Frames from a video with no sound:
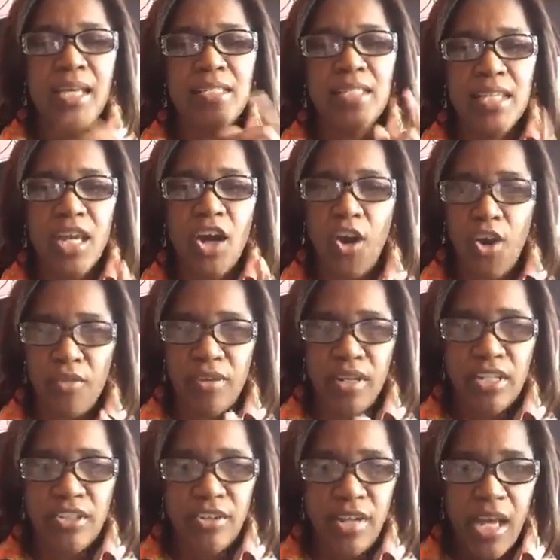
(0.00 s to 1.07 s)
Tia Urban
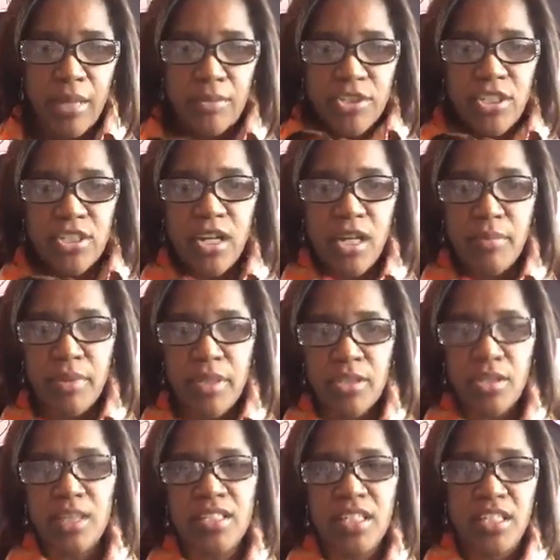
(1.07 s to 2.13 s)
is her name. She's going to be
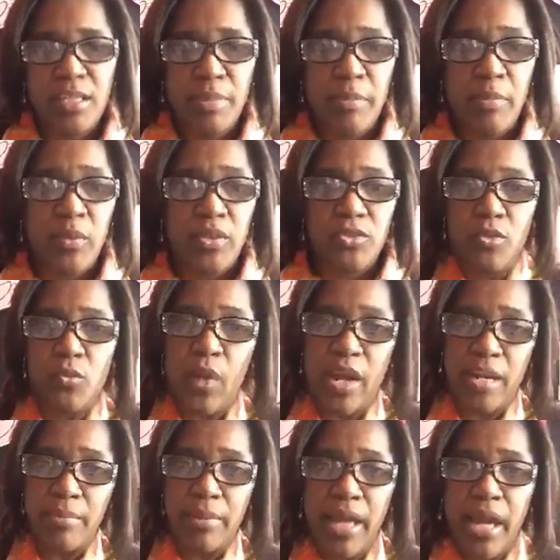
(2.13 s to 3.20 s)
assisting people with doing
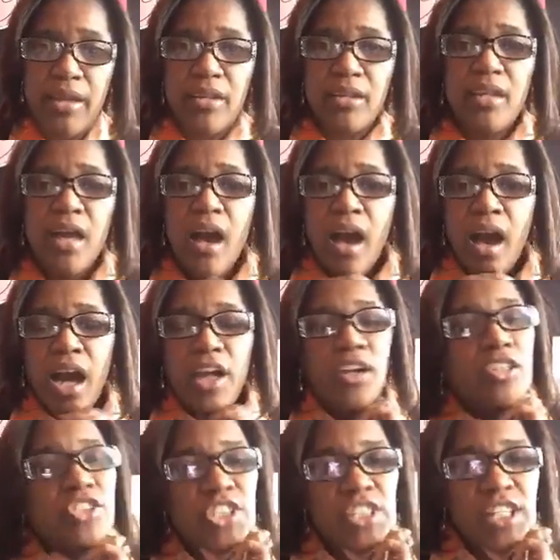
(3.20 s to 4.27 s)
wedding planning. I know
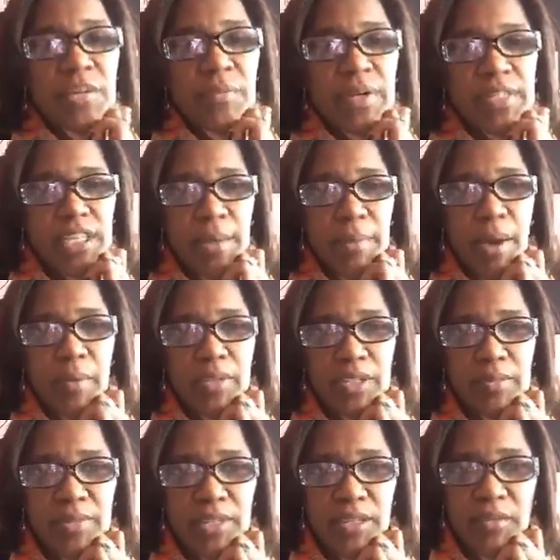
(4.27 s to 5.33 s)
she's getting ready to come out with
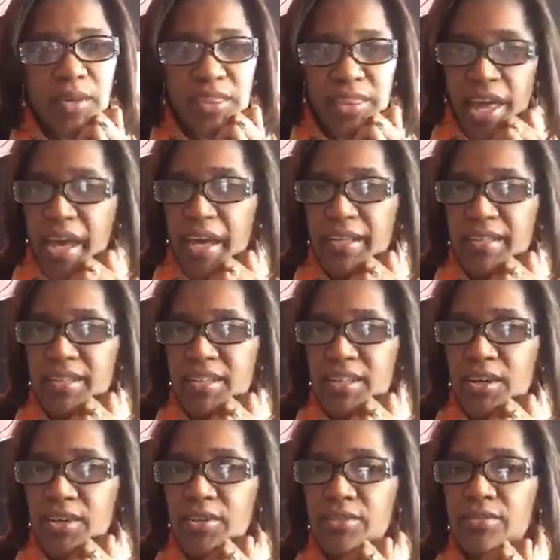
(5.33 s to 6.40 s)
something with that.
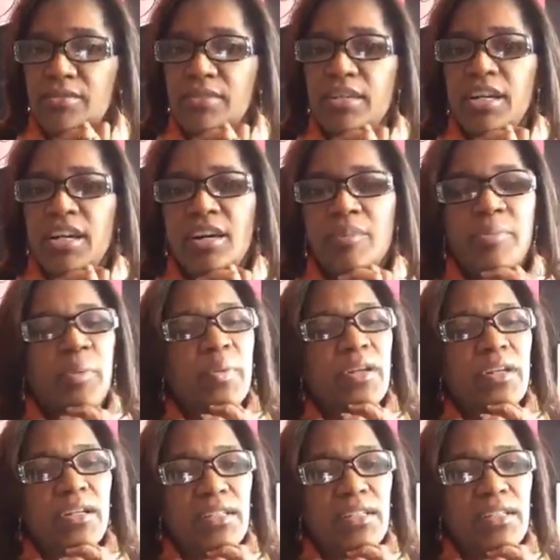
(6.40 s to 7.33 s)
So, but